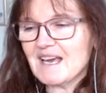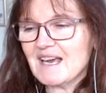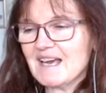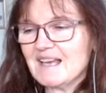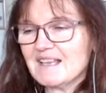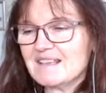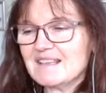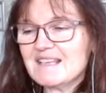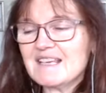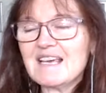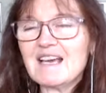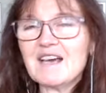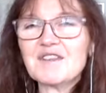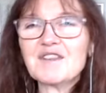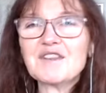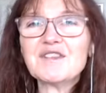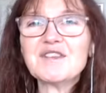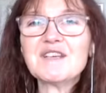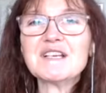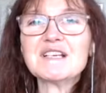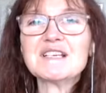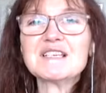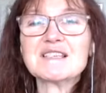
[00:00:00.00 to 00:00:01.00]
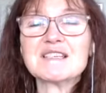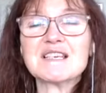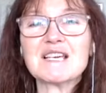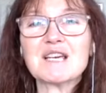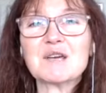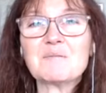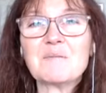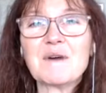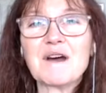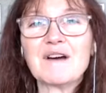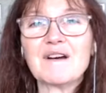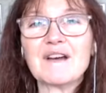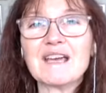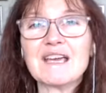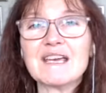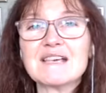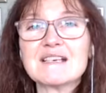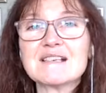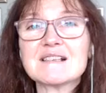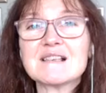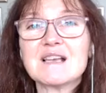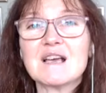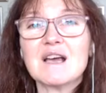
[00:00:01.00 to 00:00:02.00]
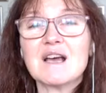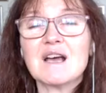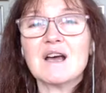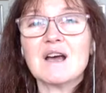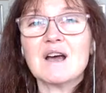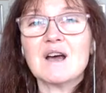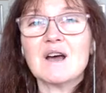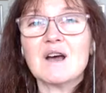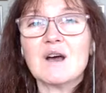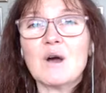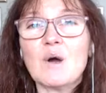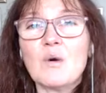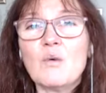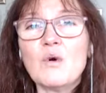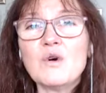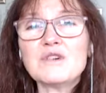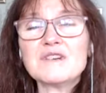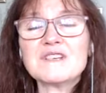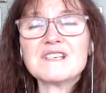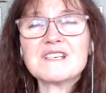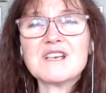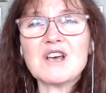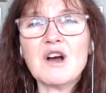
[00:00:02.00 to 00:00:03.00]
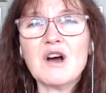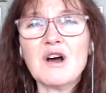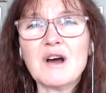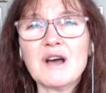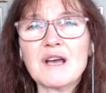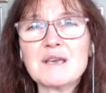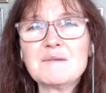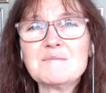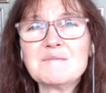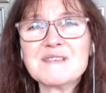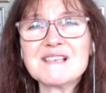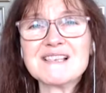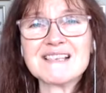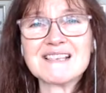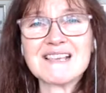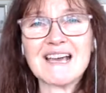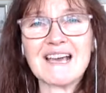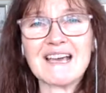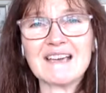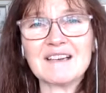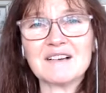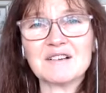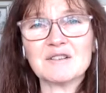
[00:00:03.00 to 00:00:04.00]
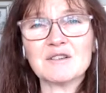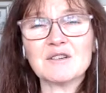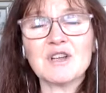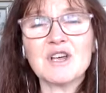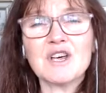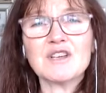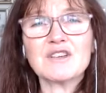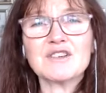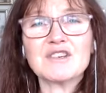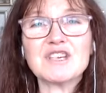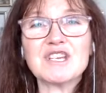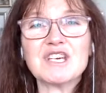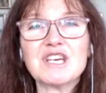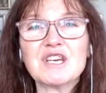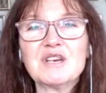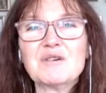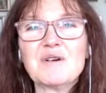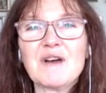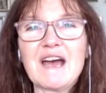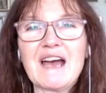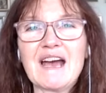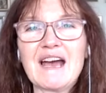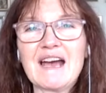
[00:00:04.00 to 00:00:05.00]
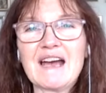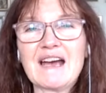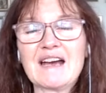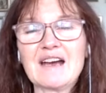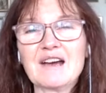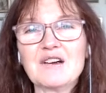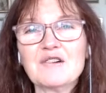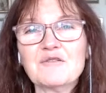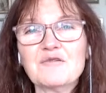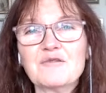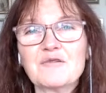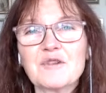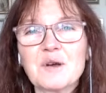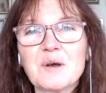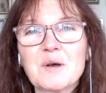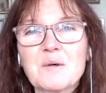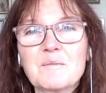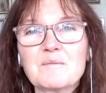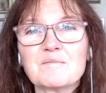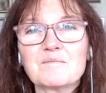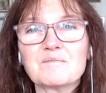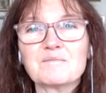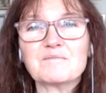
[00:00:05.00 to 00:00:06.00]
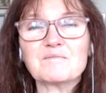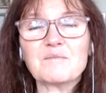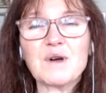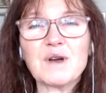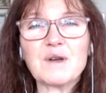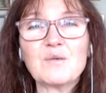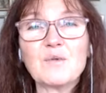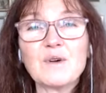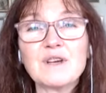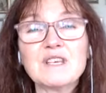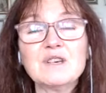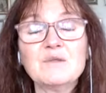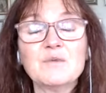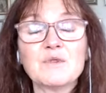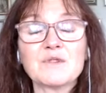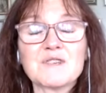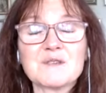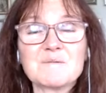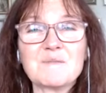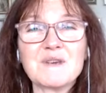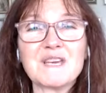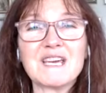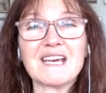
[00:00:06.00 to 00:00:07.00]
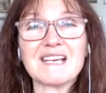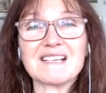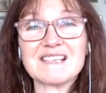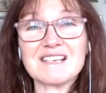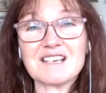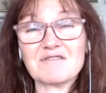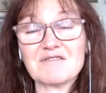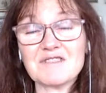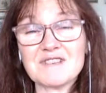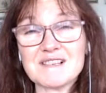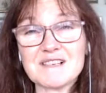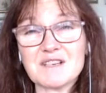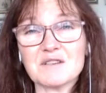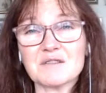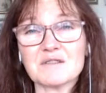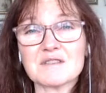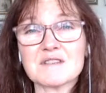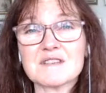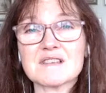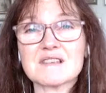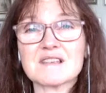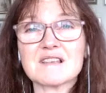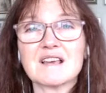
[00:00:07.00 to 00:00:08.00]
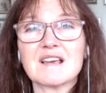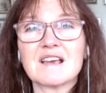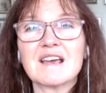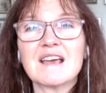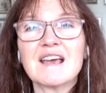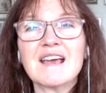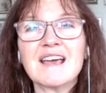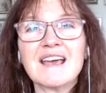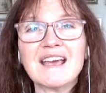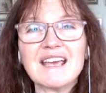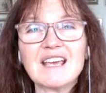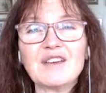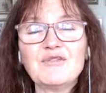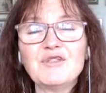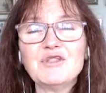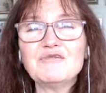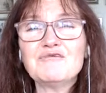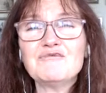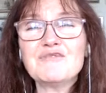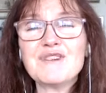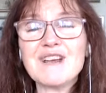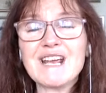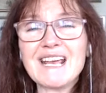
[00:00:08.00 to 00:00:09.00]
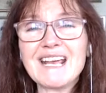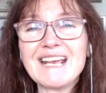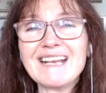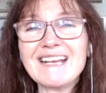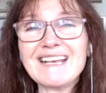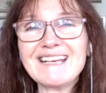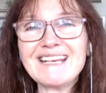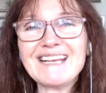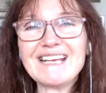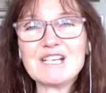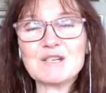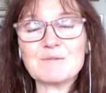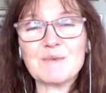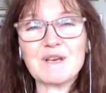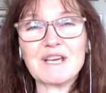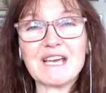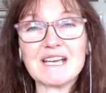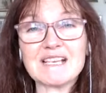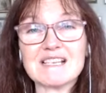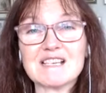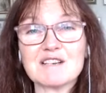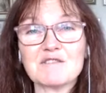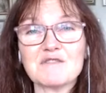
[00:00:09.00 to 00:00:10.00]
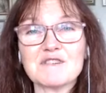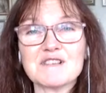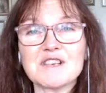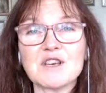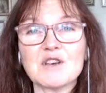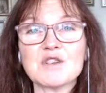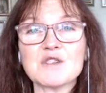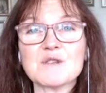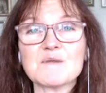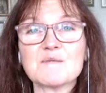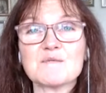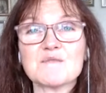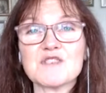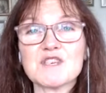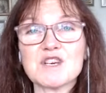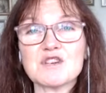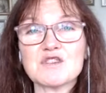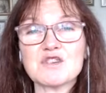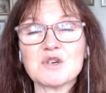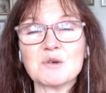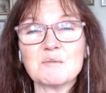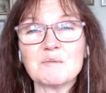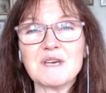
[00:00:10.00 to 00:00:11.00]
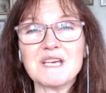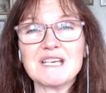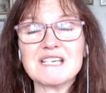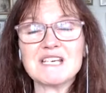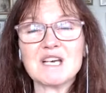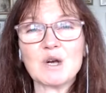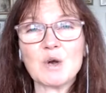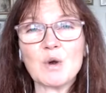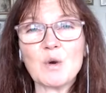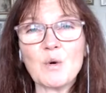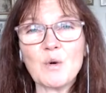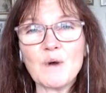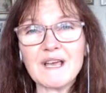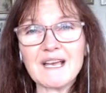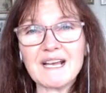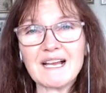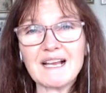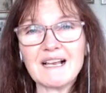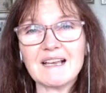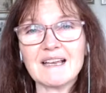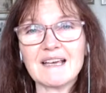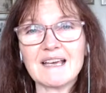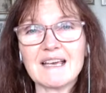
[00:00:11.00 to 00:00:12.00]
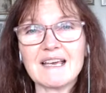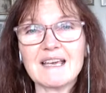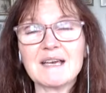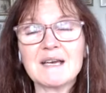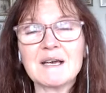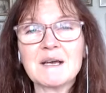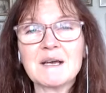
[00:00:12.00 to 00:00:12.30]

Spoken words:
The other thing to think about is, what time scale do you have by when you want to be getting results? If you really need to be getting results from social media quickly,